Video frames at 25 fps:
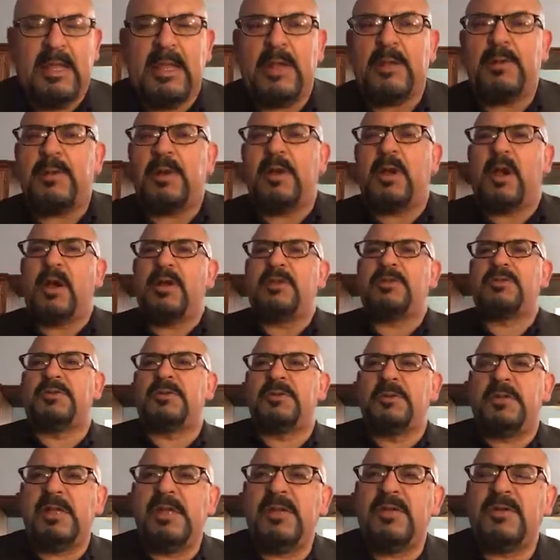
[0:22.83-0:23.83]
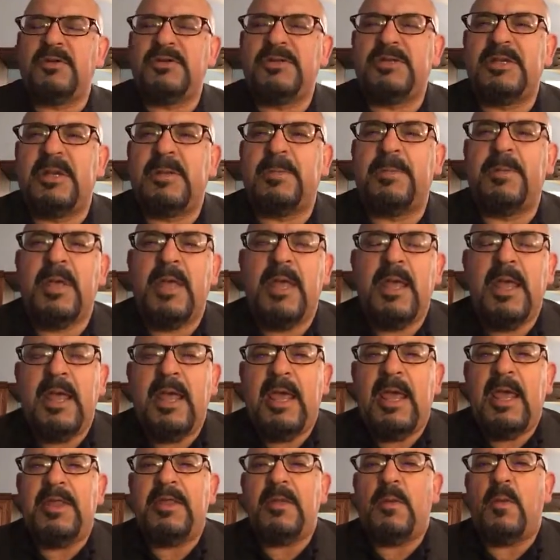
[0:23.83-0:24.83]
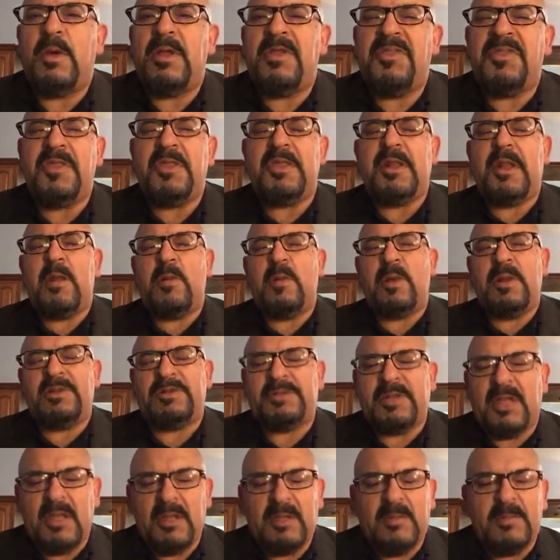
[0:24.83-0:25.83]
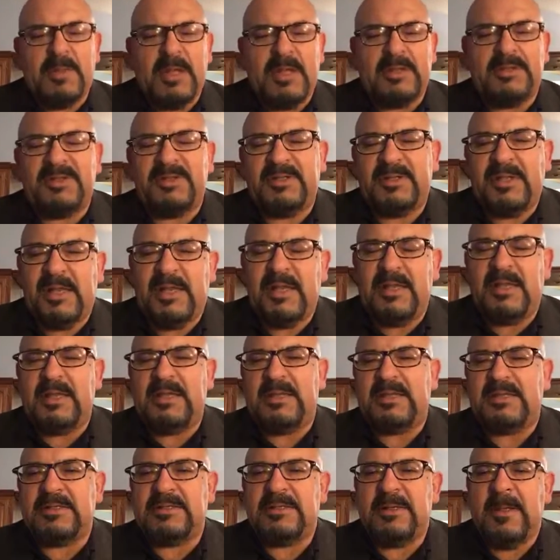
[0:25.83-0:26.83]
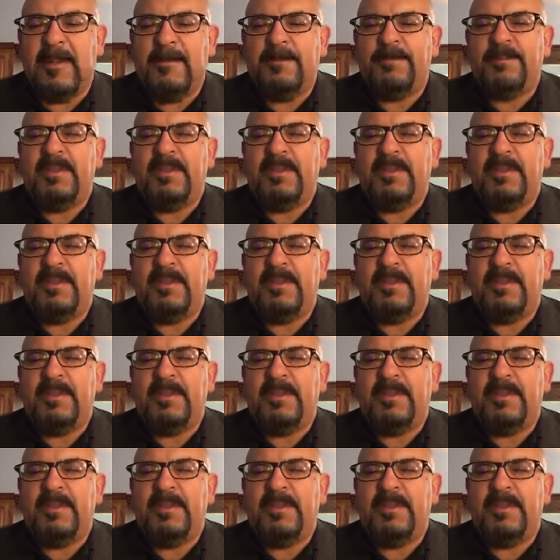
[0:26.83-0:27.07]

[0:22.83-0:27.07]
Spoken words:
in regards to leadership. And the one thing that I want to talk about today is